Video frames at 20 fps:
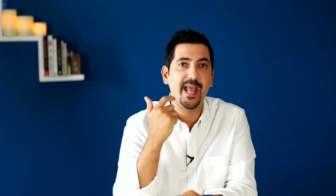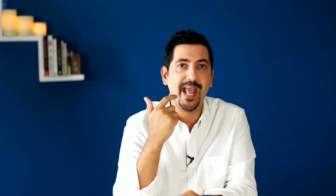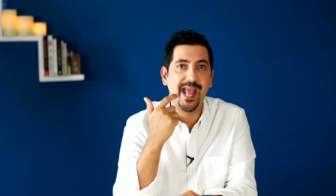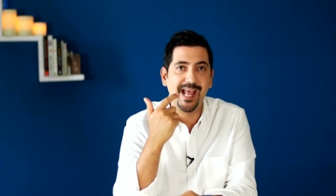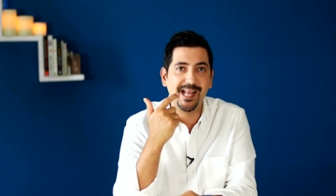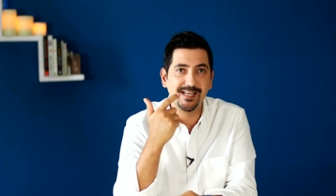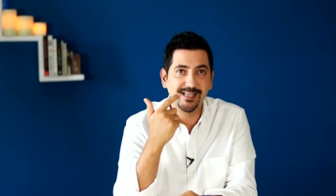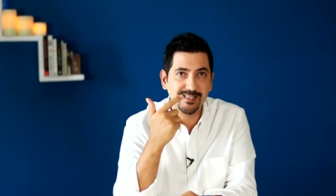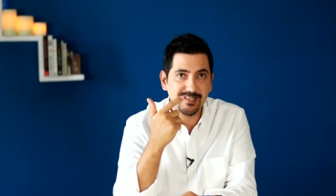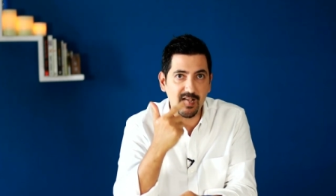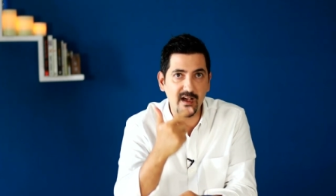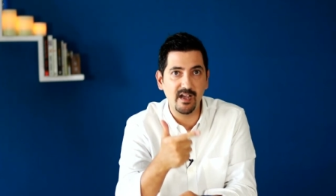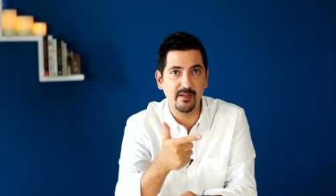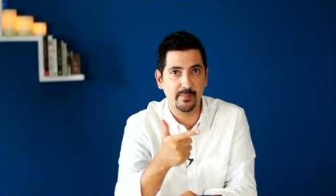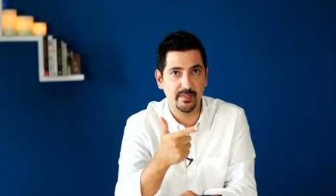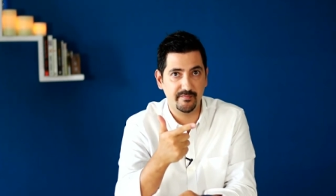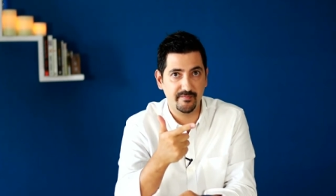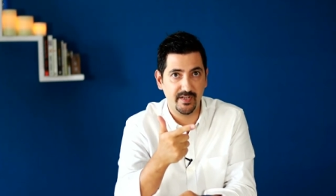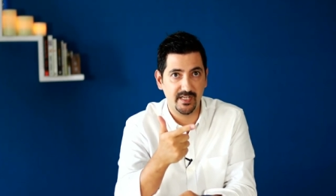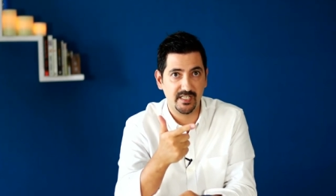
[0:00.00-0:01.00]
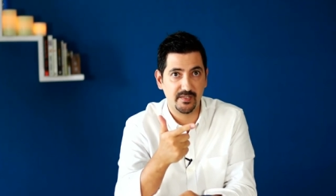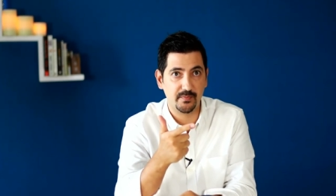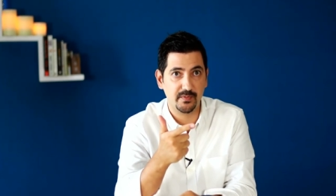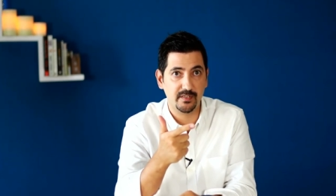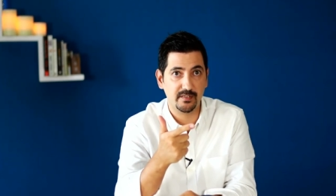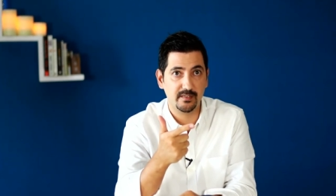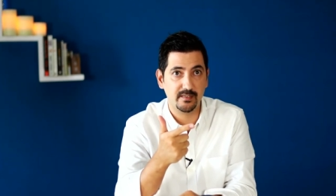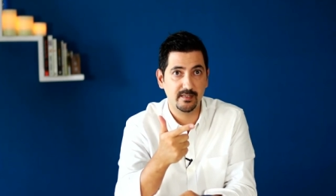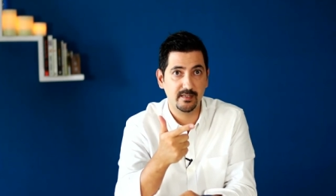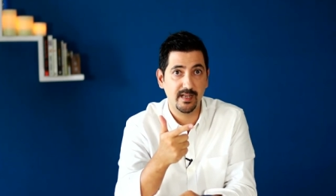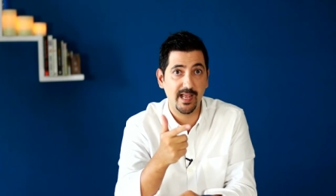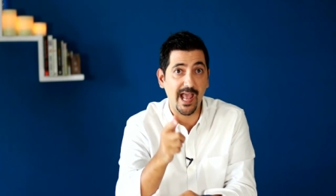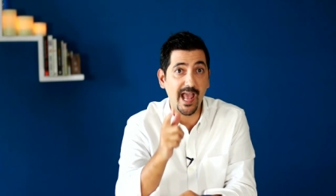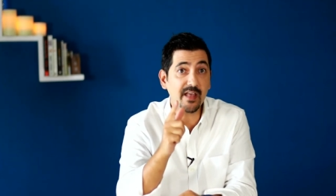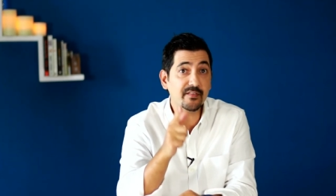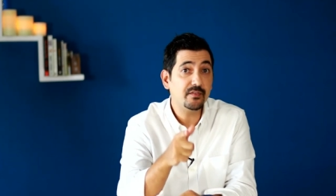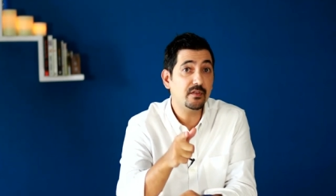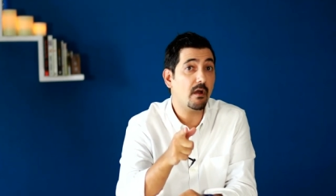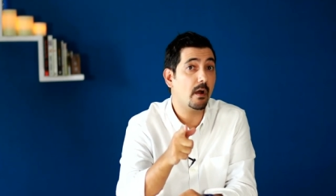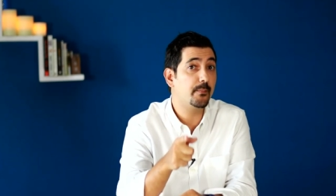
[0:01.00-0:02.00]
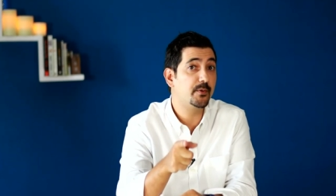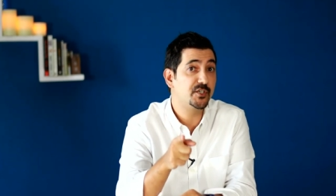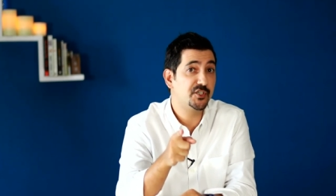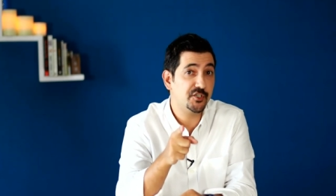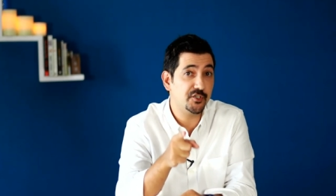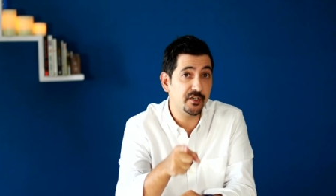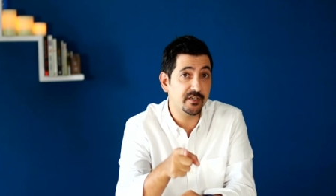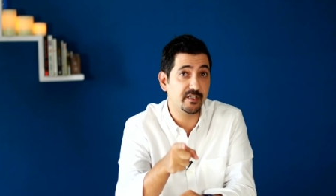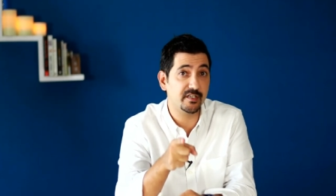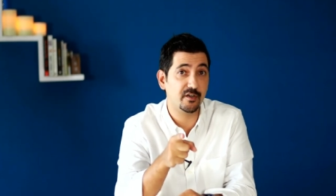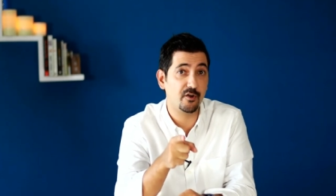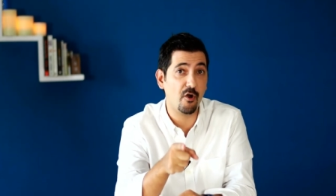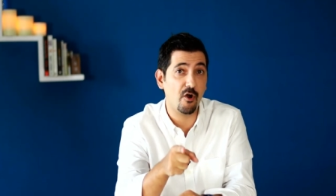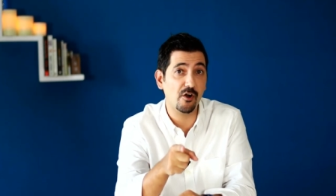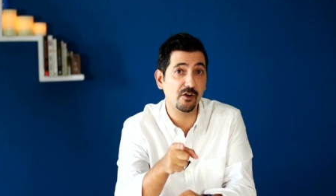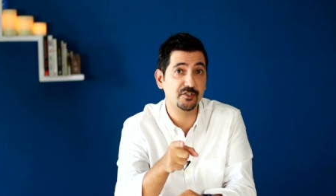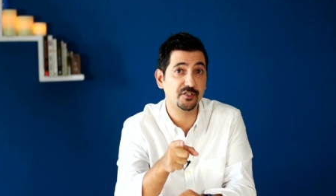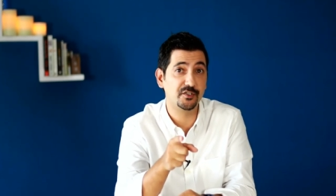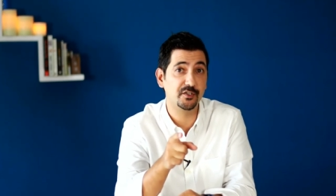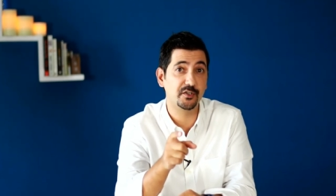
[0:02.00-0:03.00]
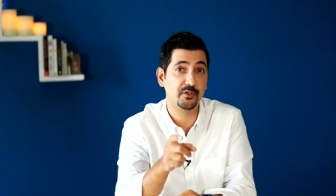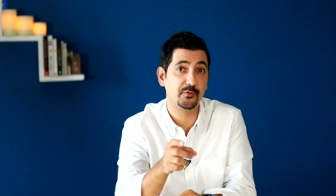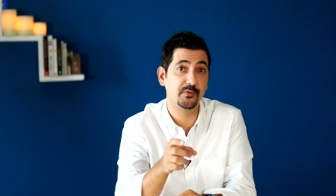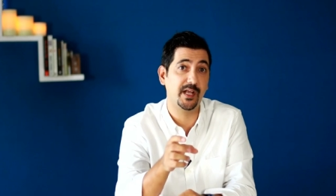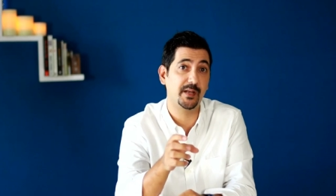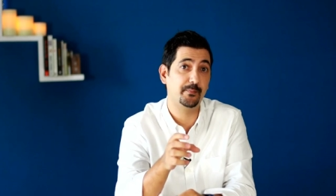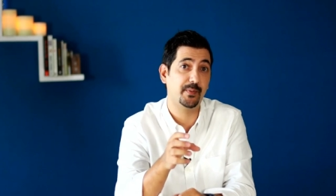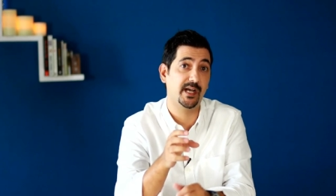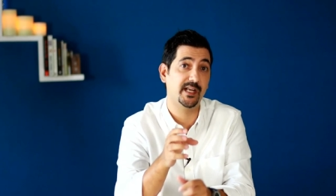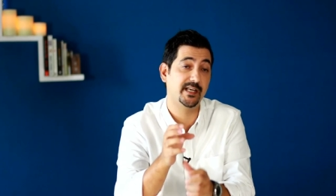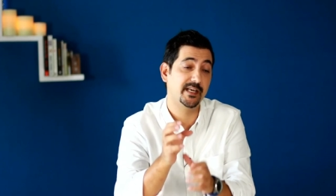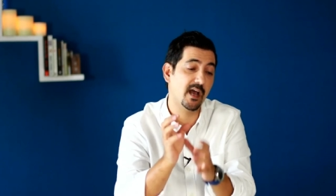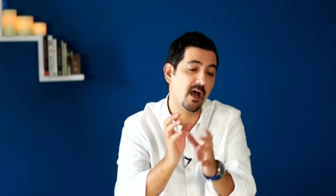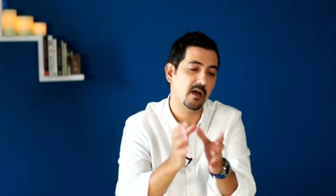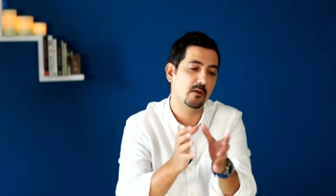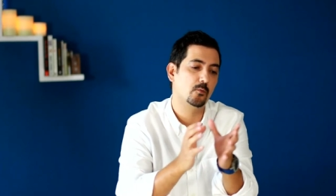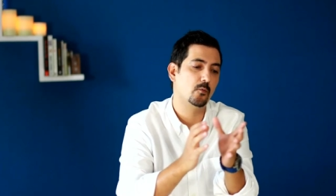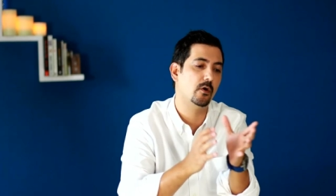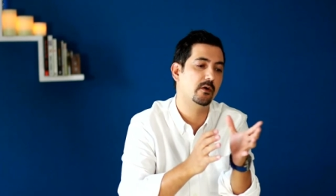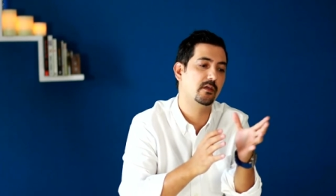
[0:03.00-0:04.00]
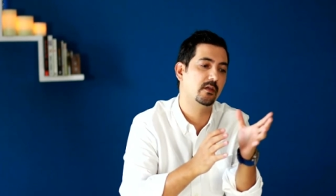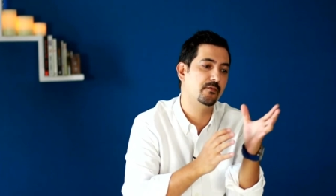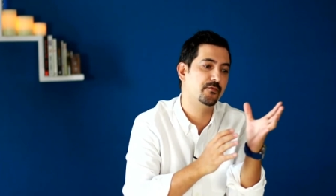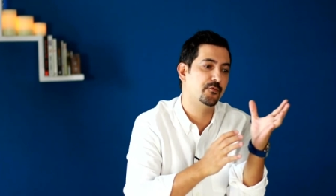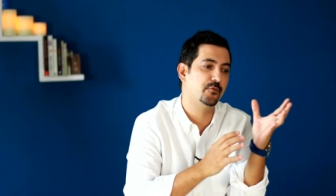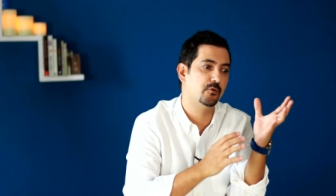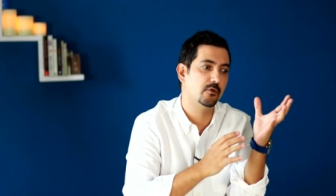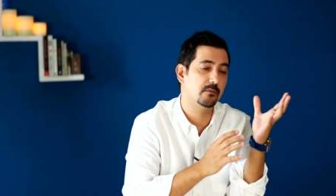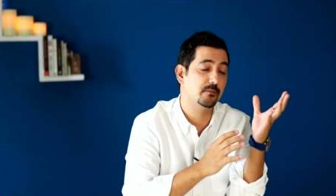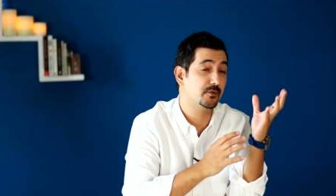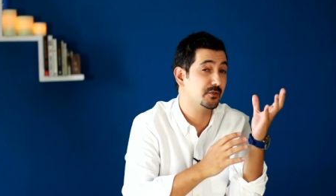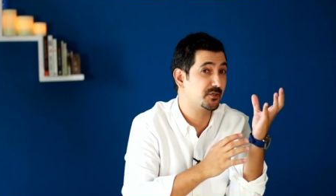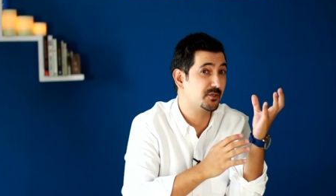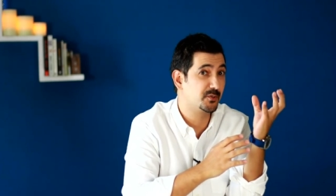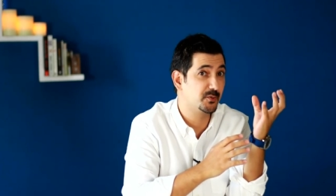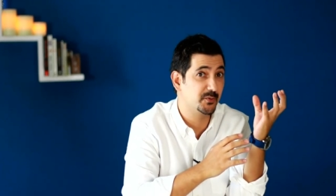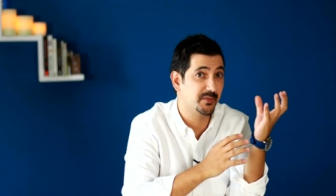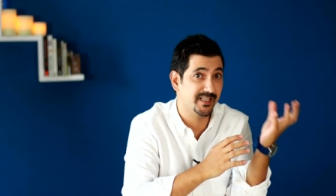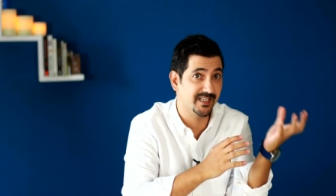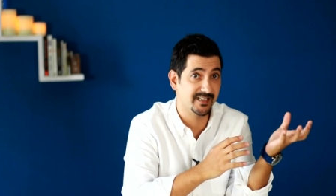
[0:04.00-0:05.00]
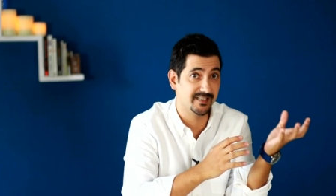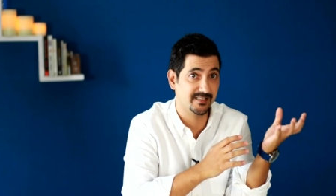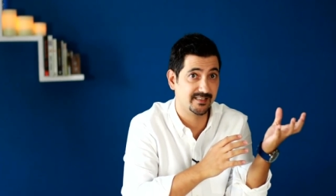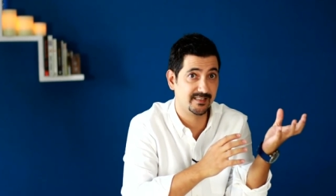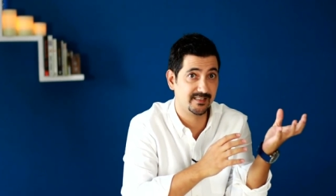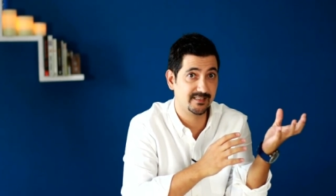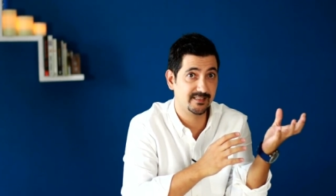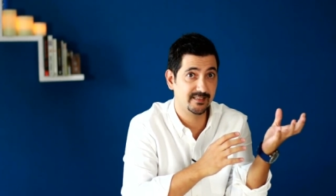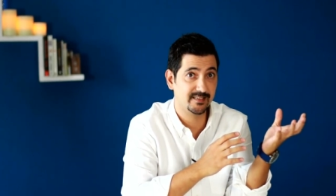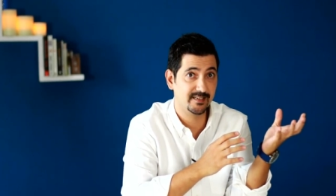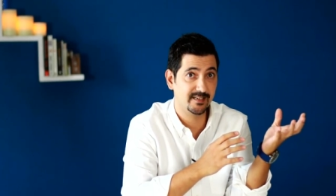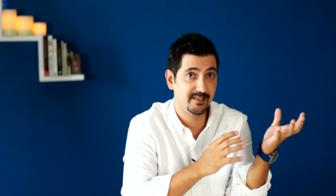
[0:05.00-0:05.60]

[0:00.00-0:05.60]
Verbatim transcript: and time investment and the opportunity cost you create by not working for almost two years.